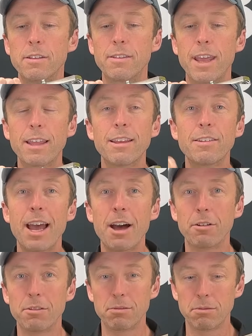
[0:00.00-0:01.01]
Take this
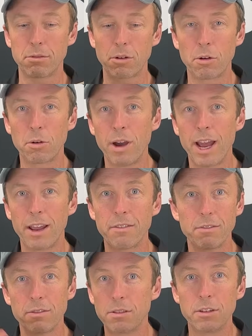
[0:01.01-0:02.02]
out, throw it away.
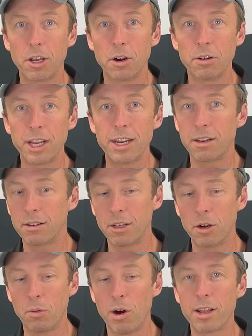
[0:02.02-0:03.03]
You don't need it, you
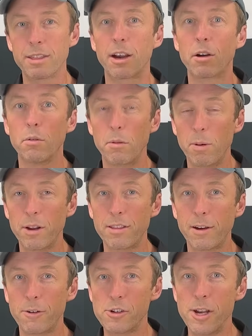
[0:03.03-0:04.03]
don't want it there. Put it
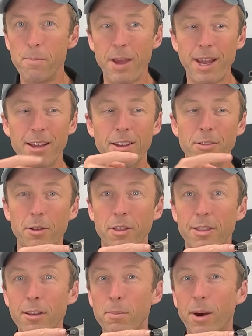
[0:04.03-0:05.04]
there for shipping so
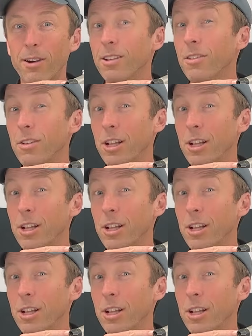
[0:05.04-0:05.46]
that this part is